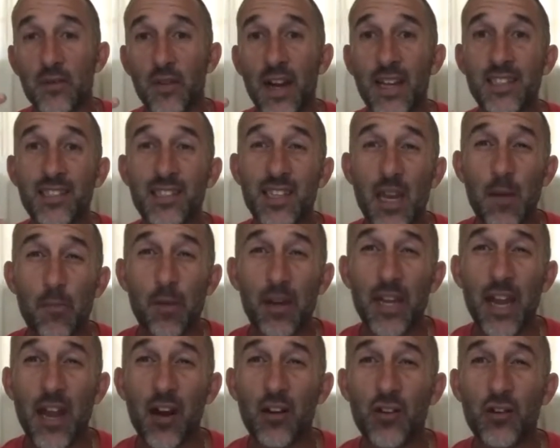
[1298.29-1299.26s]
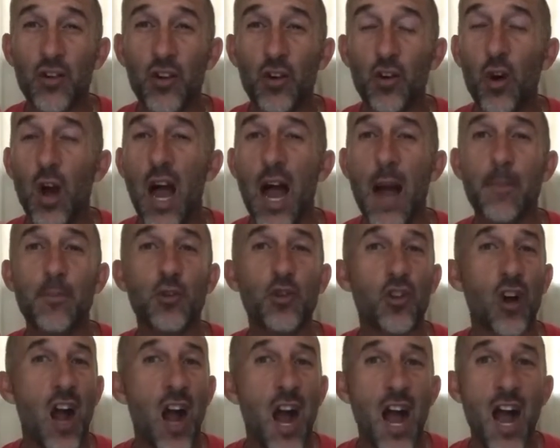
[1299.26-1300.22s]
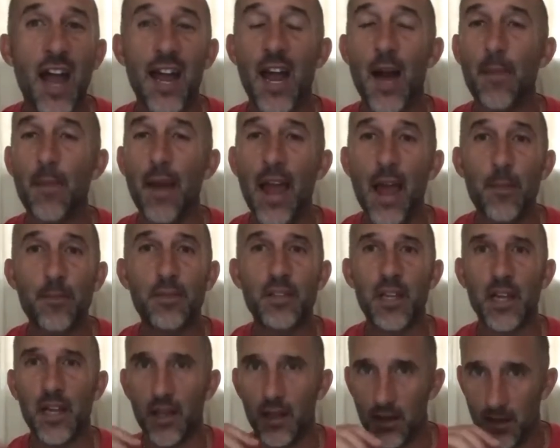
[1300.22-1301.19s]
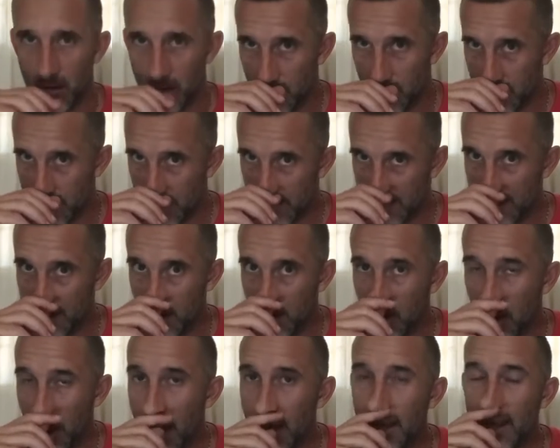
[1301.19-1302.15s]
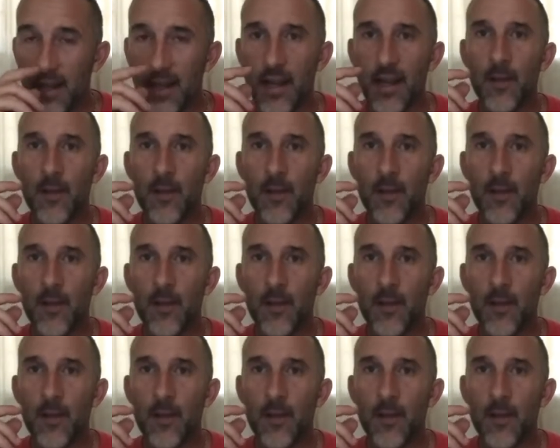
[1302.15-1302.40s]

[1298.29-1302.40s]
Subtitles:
If I skip a day or two, I'm dry, I'm empty. All right?